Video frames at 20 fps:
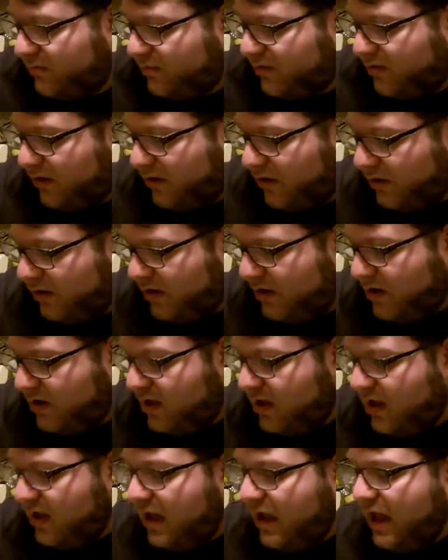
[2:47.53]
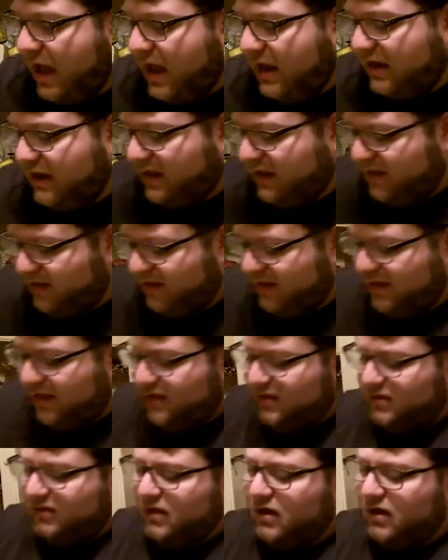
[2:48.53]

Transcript: I'm sorry, and this